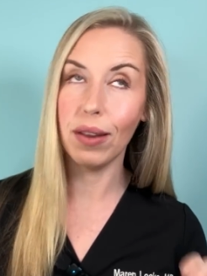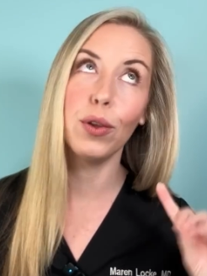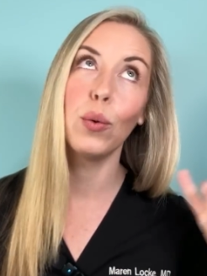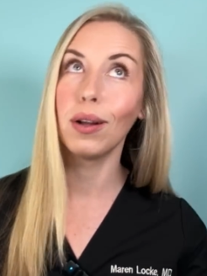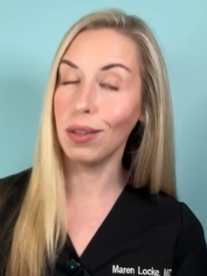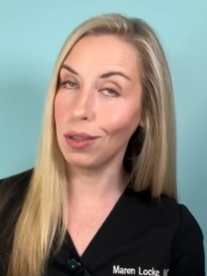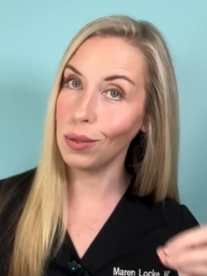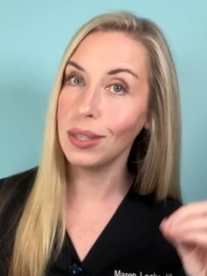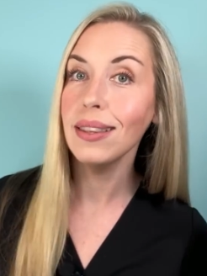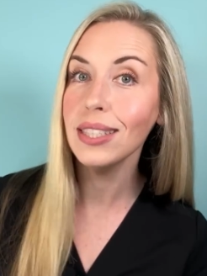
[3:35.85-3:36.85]
if you are
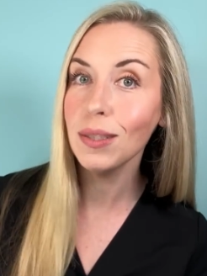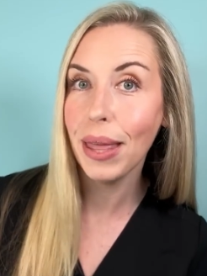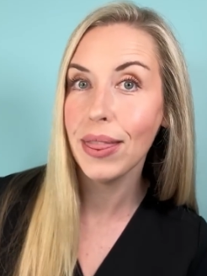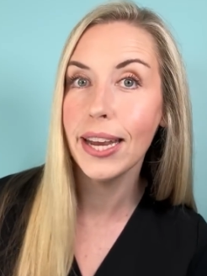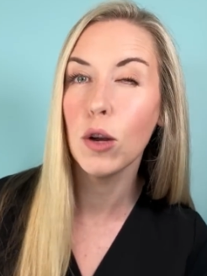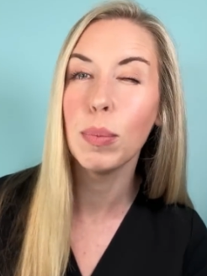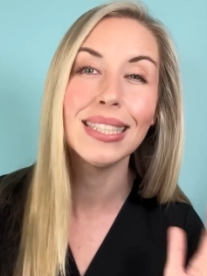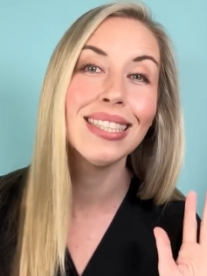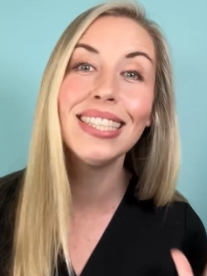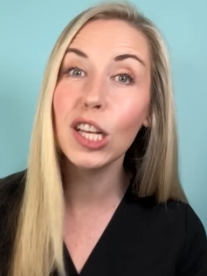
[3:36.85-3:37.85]
using this method here
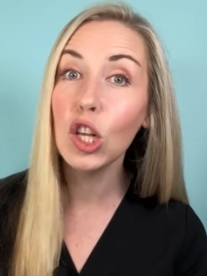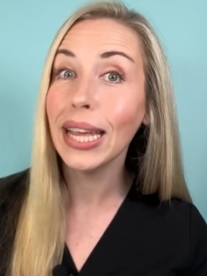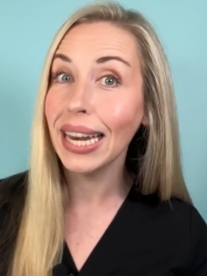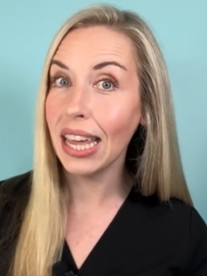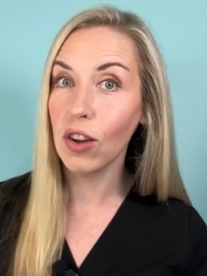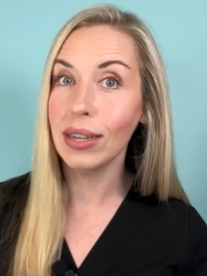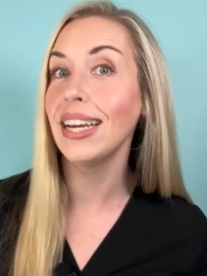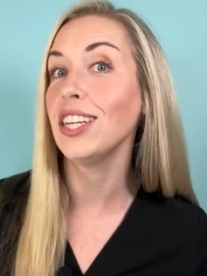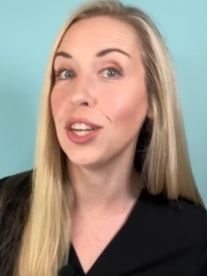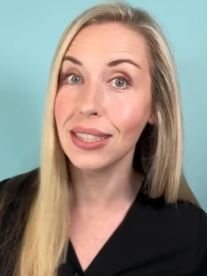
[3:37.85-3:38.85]
but still getting
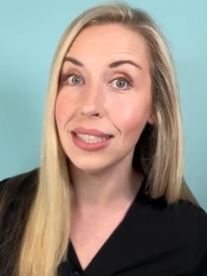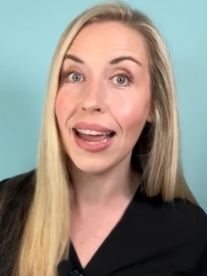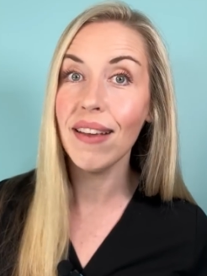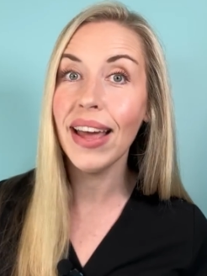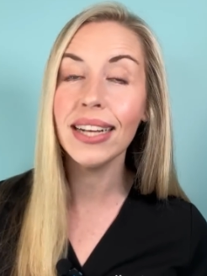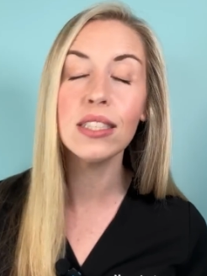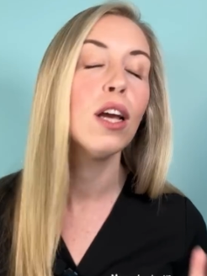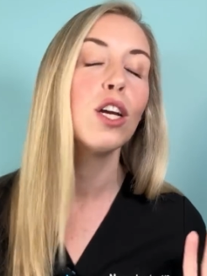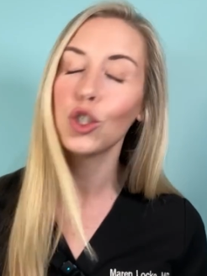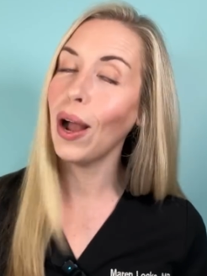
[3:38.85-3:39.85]
irritation and side effects,
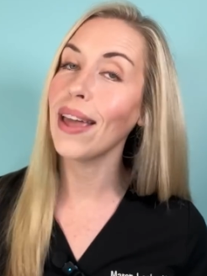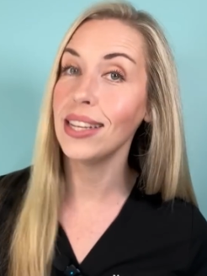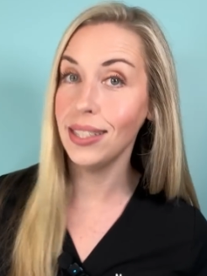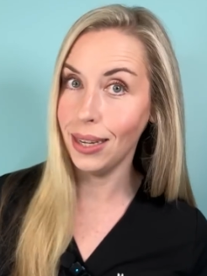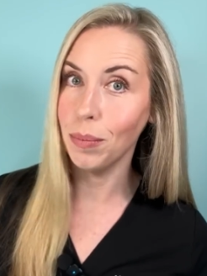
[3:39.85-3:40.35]
try these